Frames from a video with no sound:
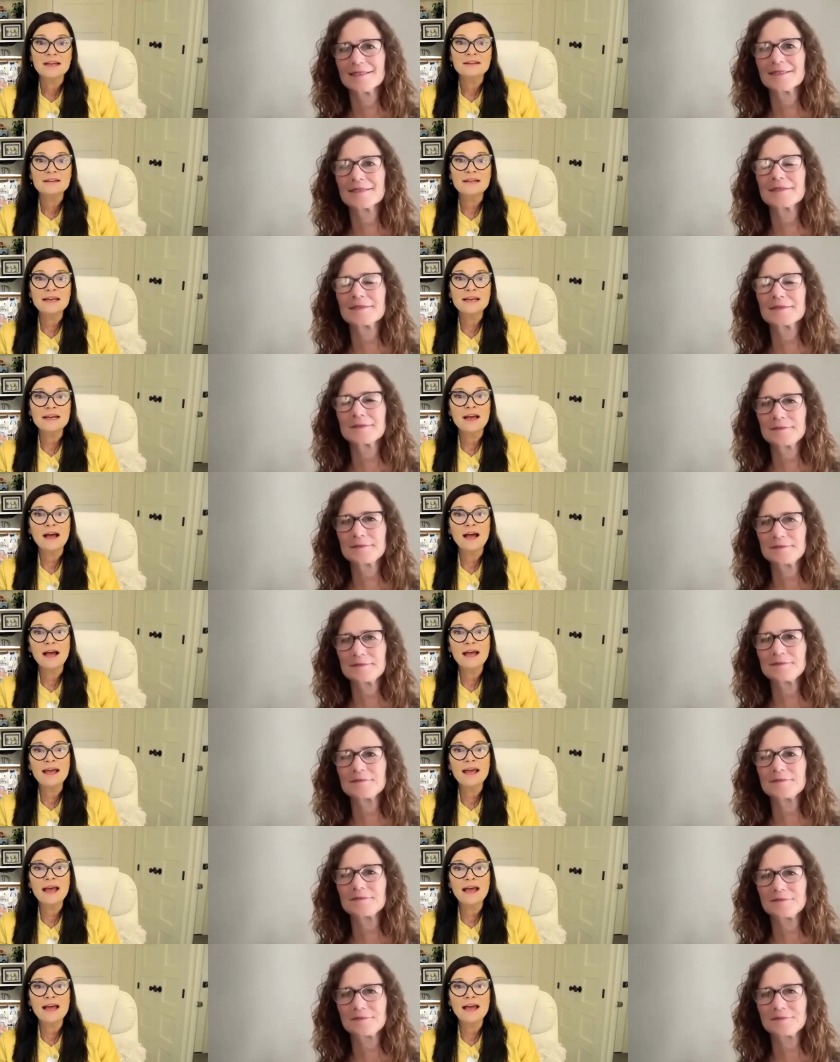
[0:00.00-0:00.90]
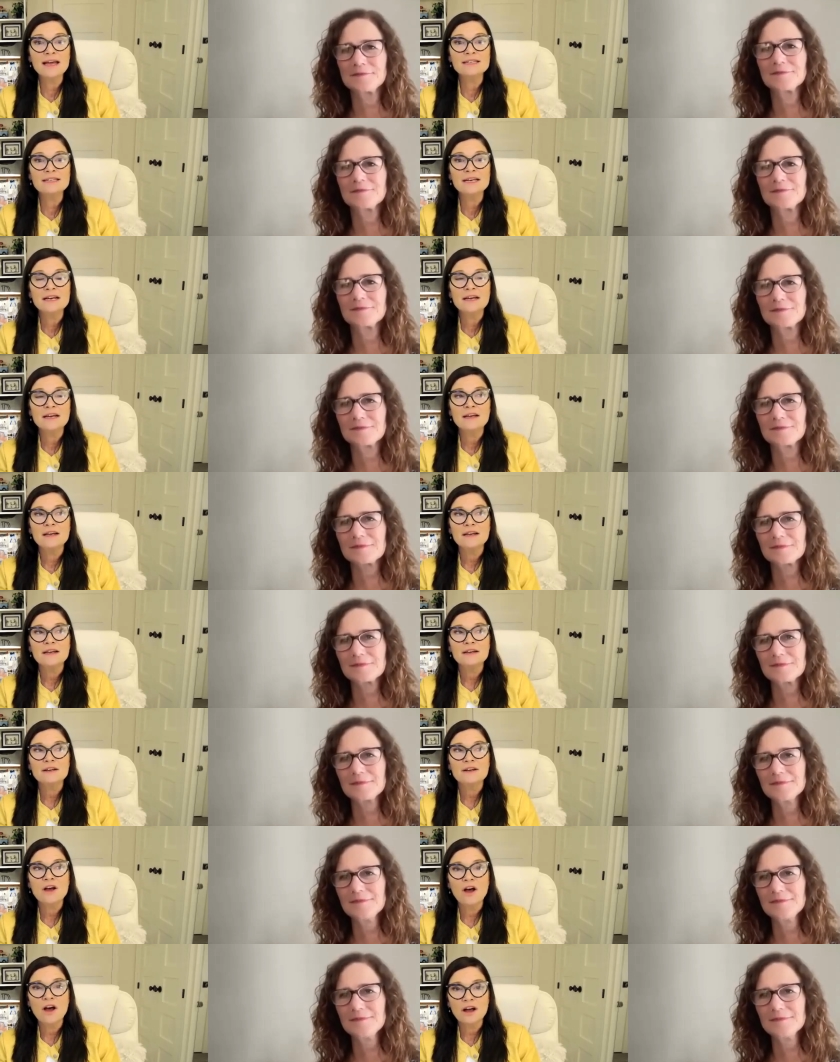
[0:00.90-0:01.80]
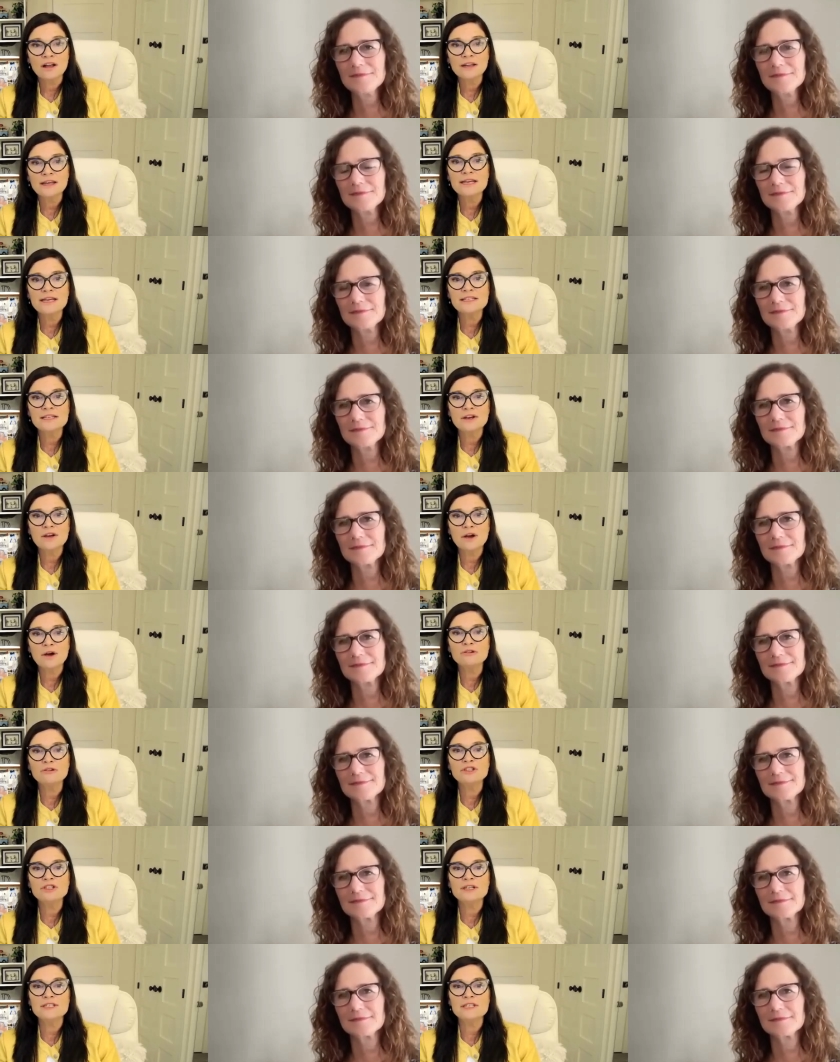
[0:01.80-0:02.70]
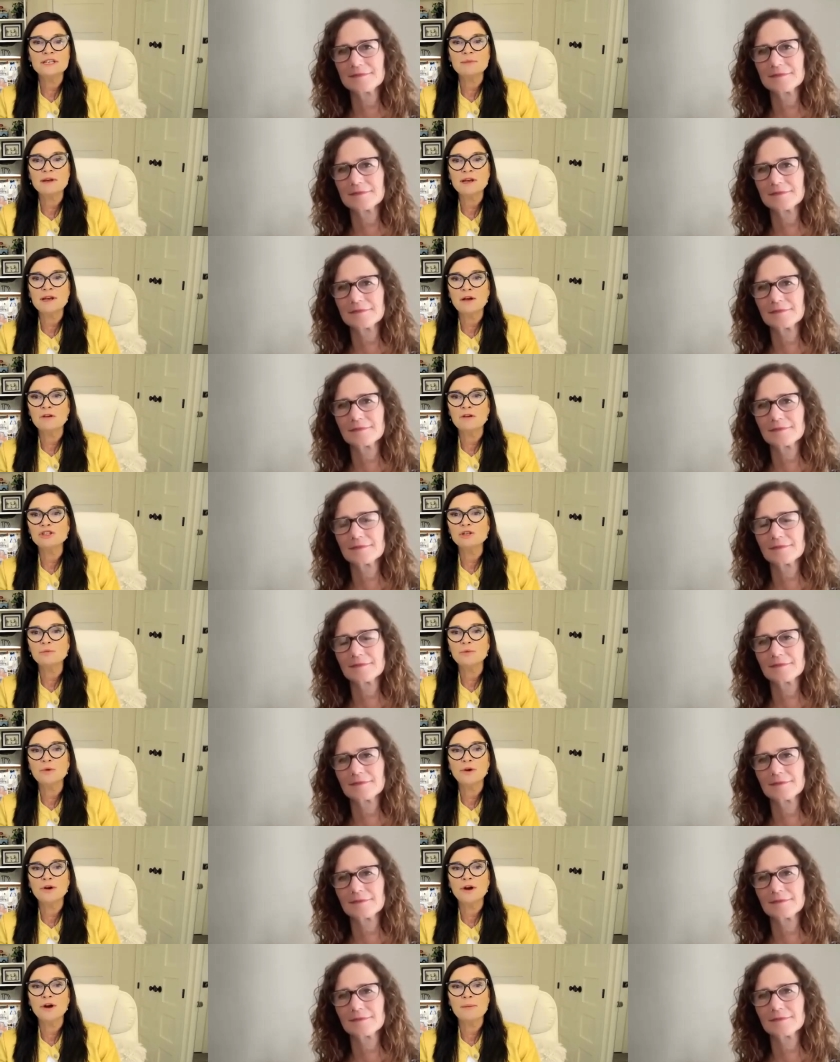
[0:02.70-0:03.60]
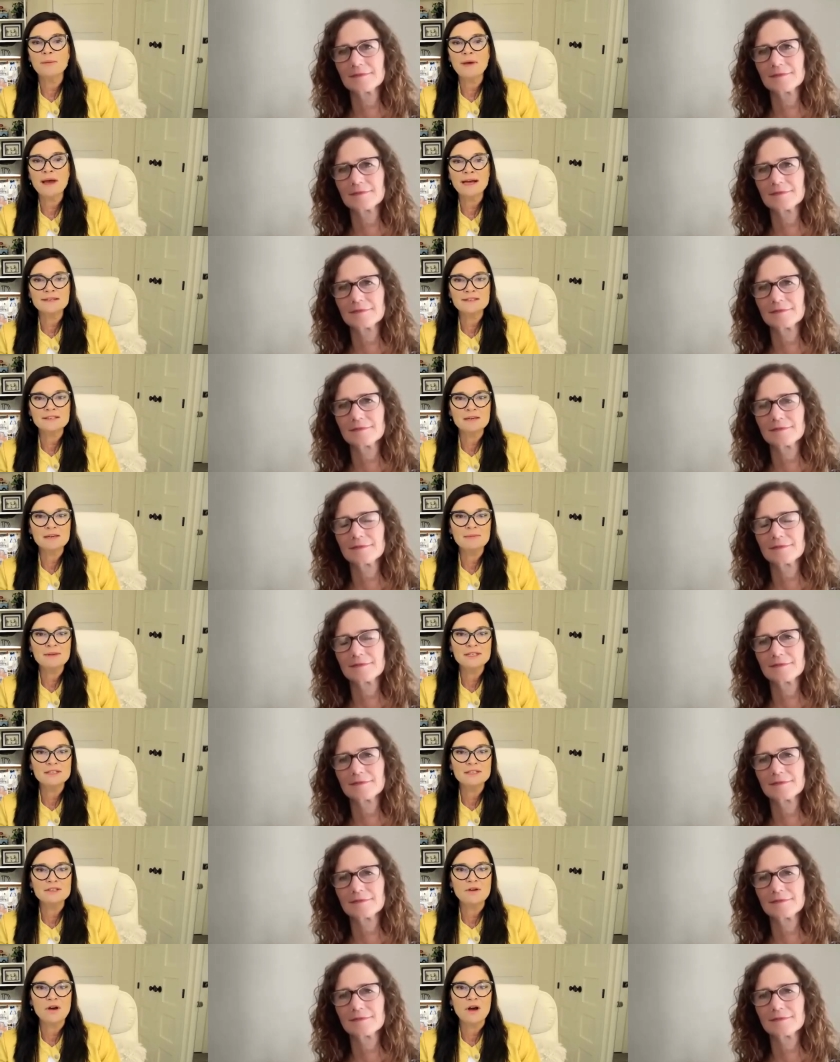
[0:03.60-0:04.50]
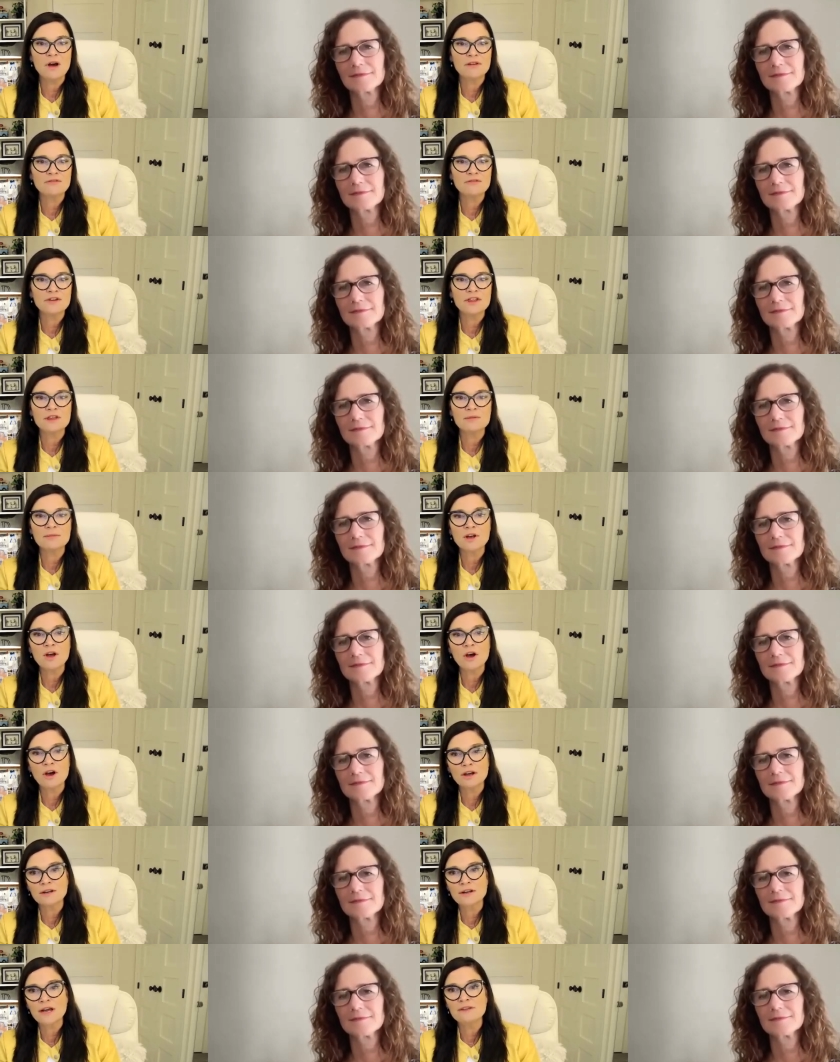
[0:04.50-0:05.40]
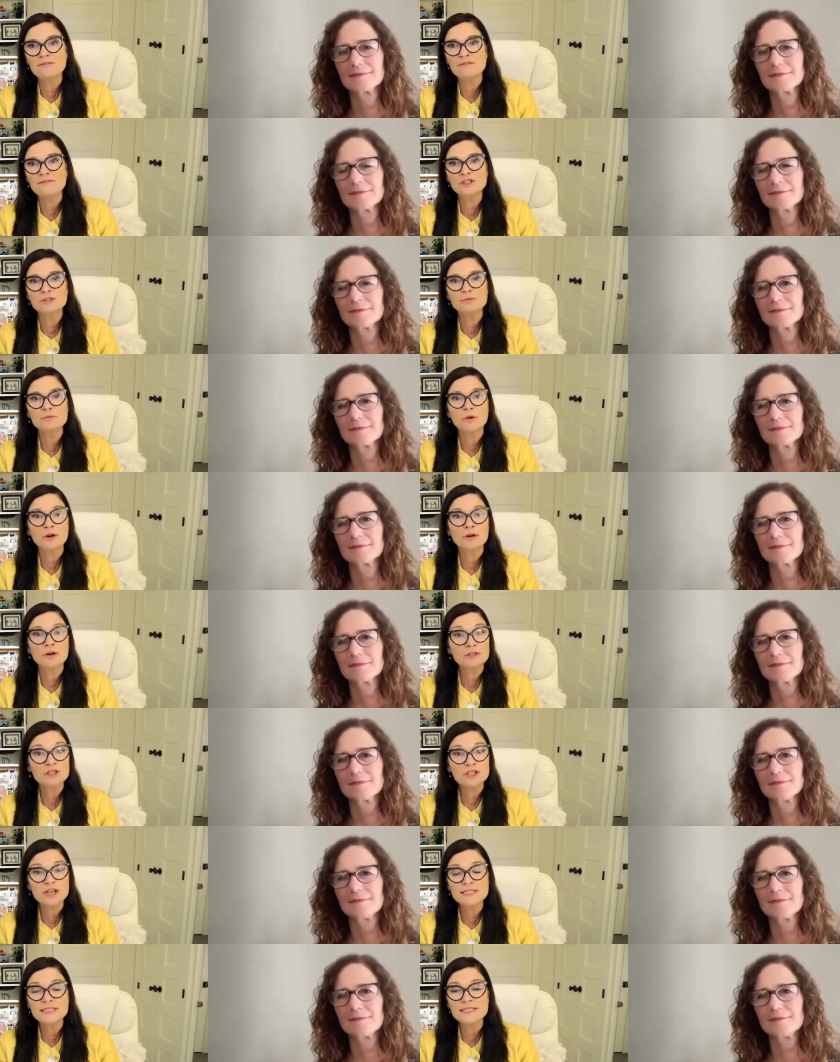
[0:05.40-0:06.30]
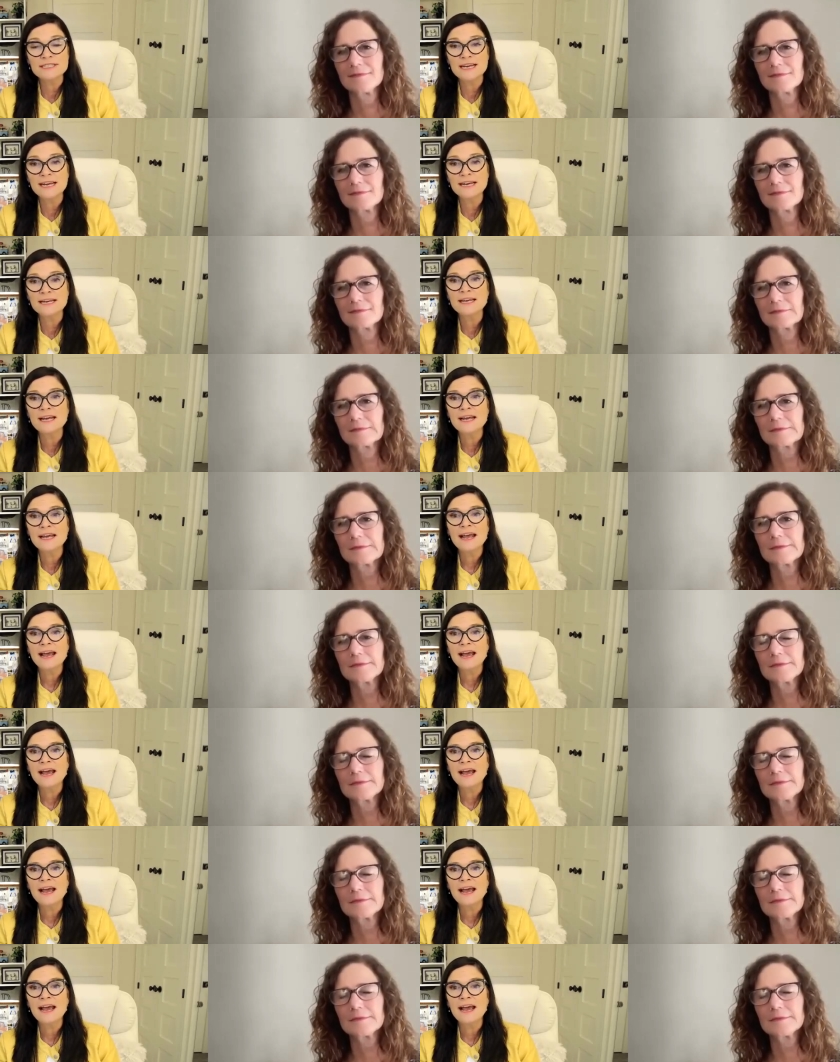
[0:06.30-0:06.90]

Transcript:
Speaker 1: Like mm-hmm. I had colleagues and coaches in my coaching program asking me to offer them an online vision board, which I did.